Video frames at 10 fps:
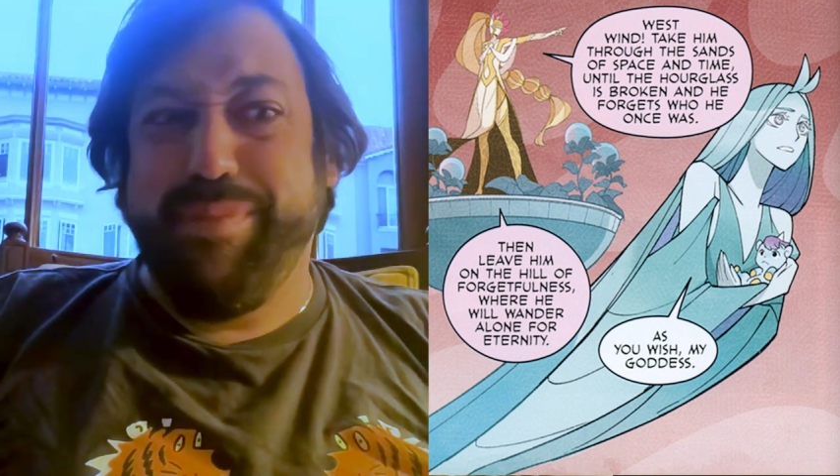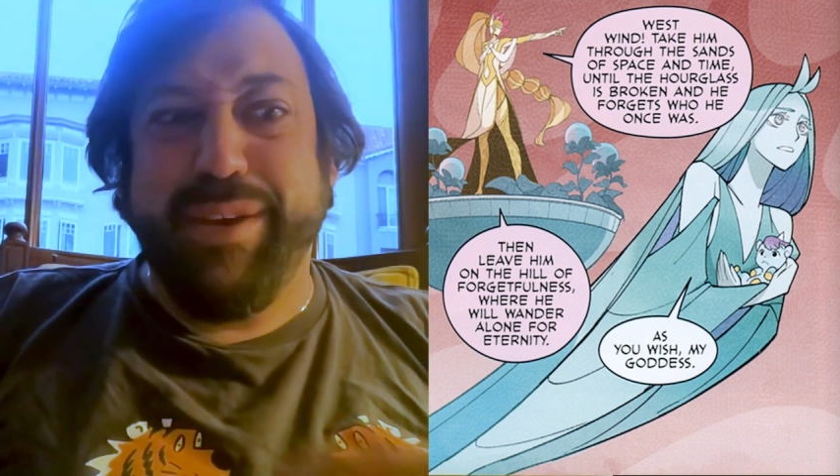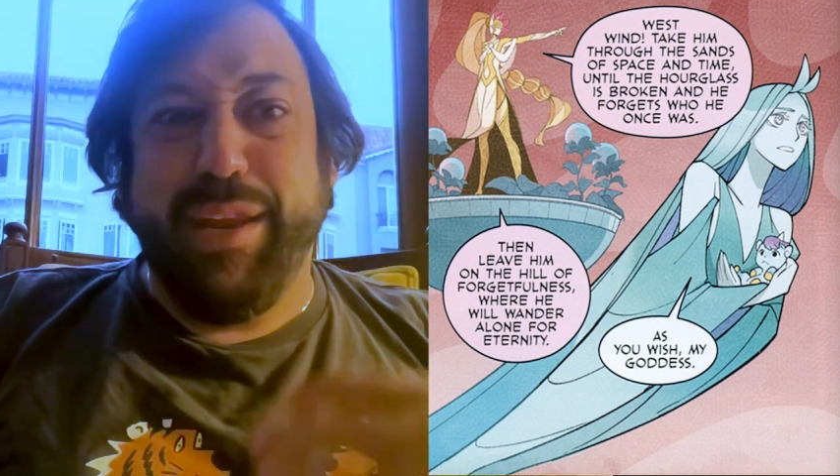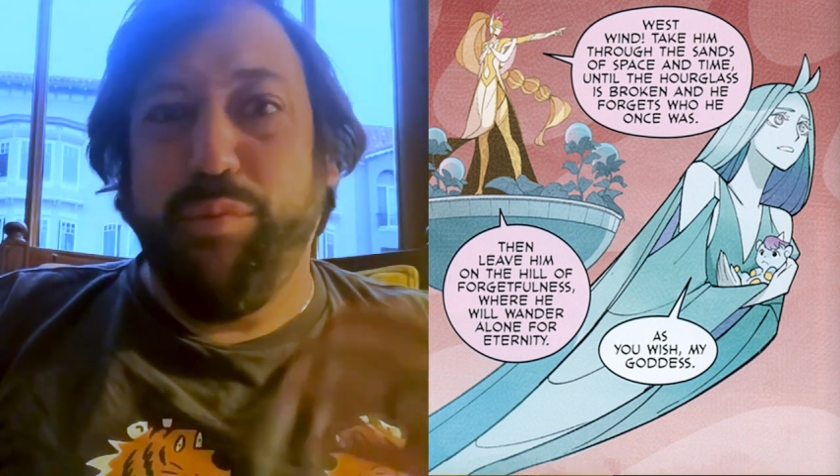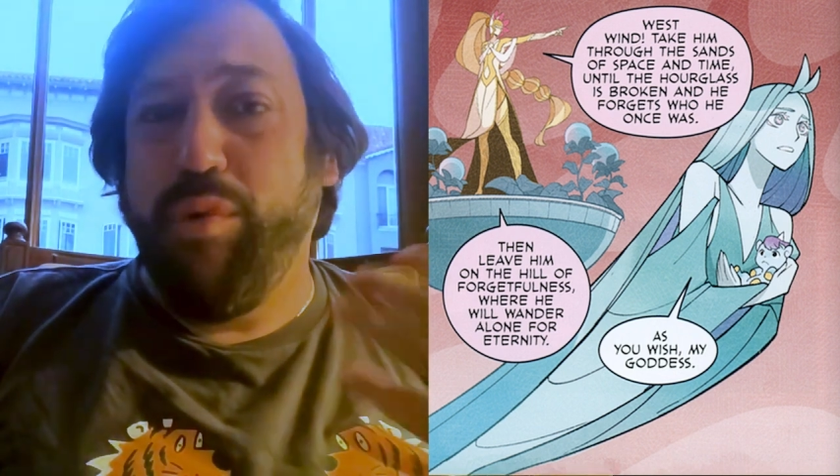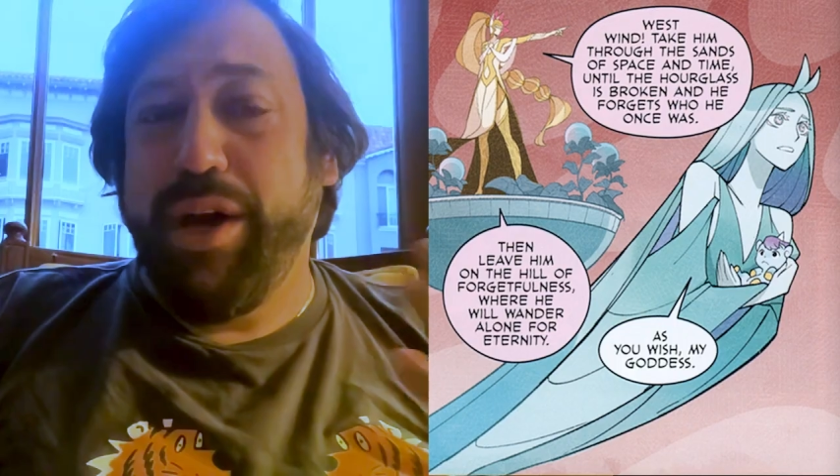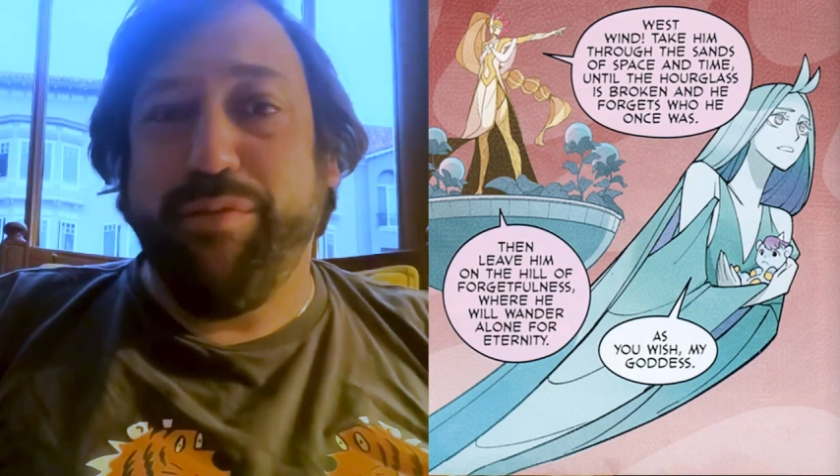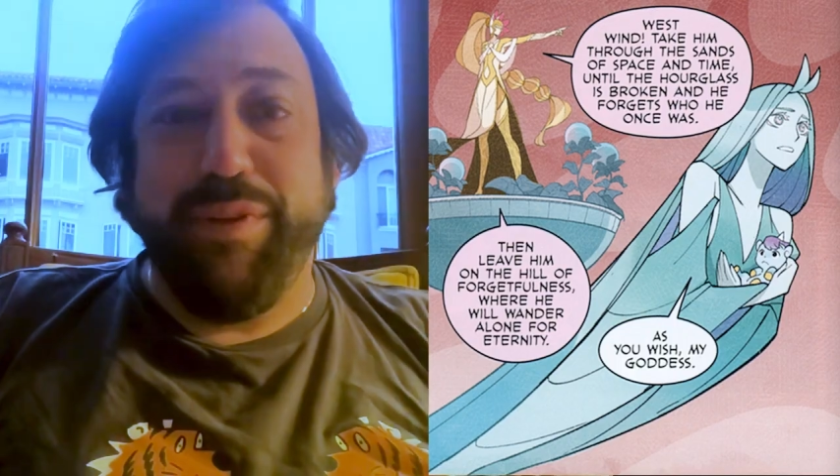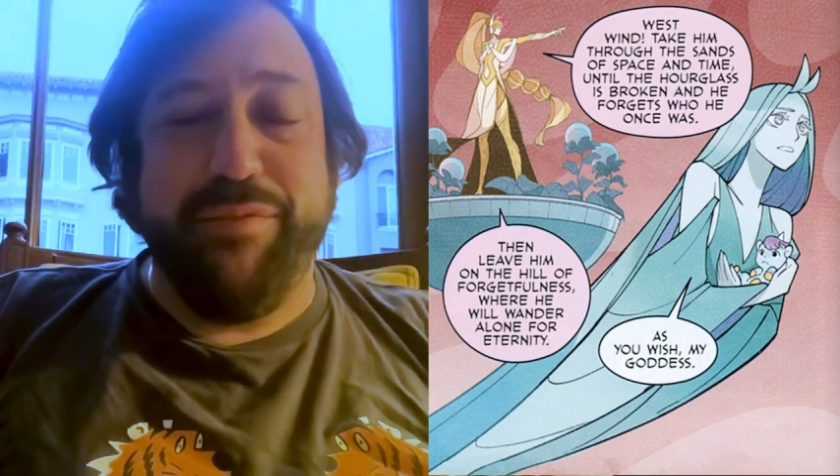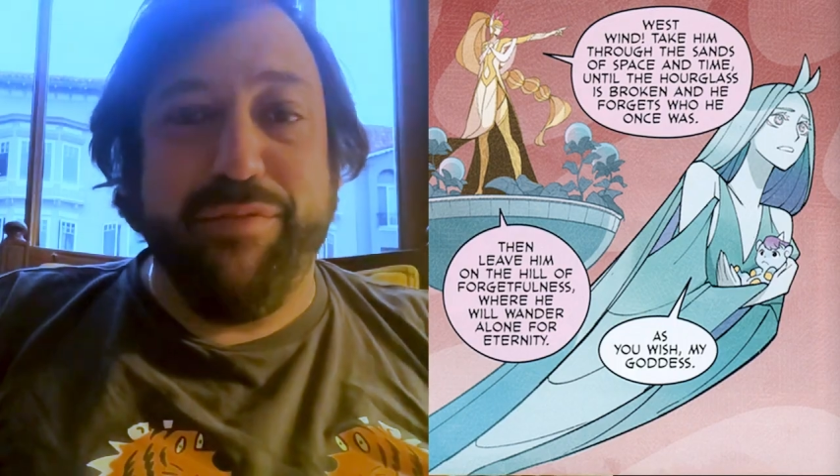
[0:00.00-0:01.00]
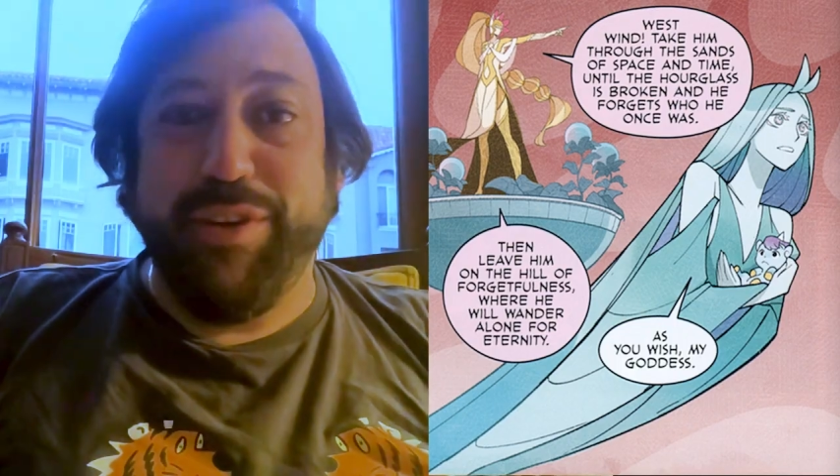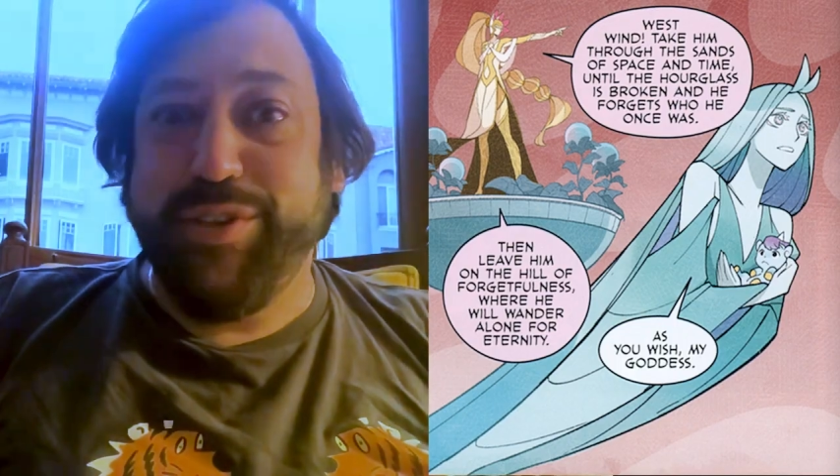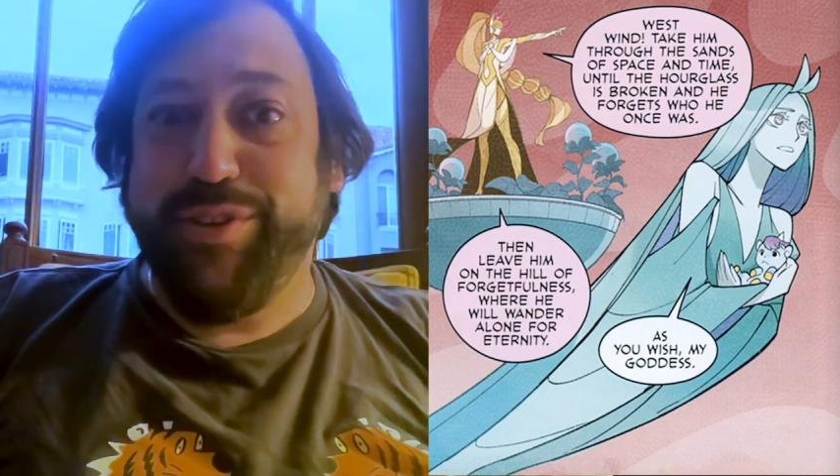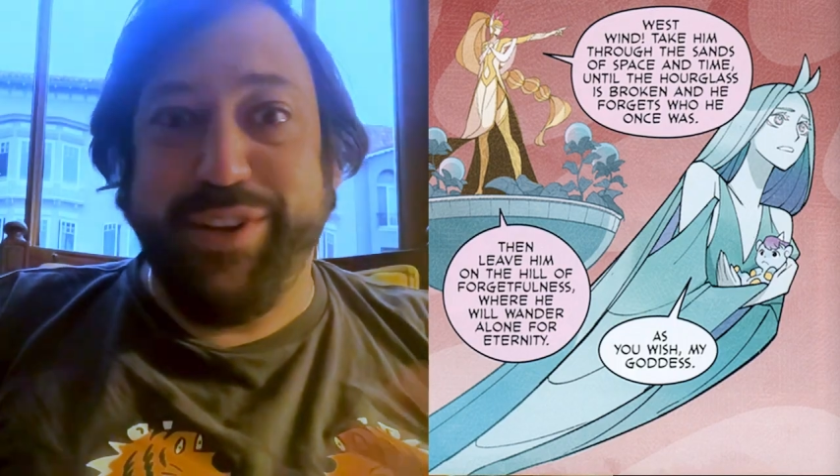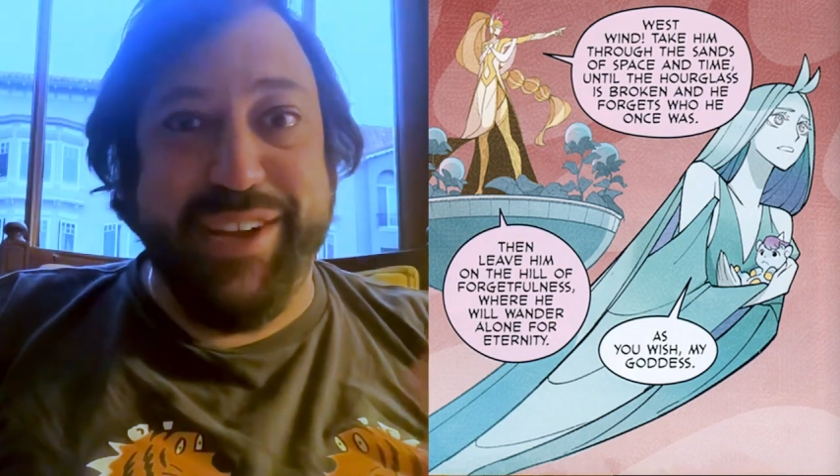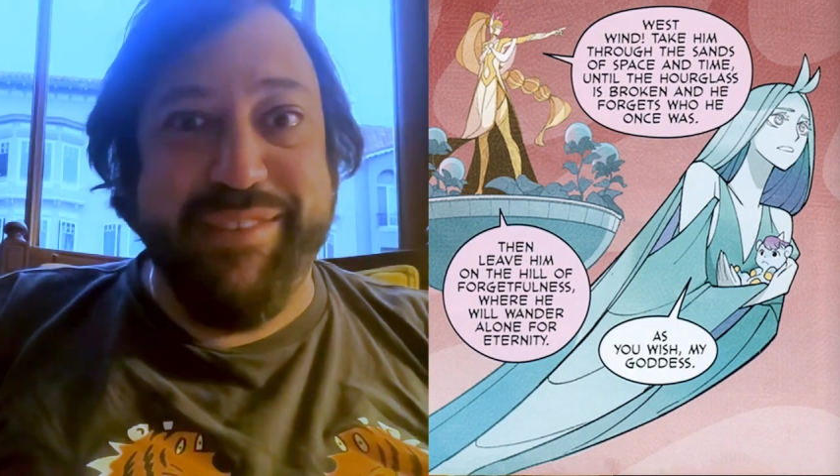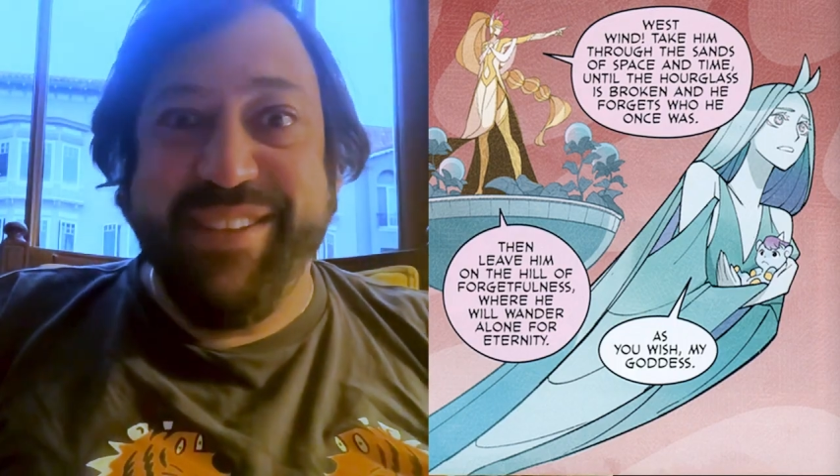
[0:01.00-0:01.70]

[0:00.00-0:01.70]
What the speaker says: kind of wandering for eternity.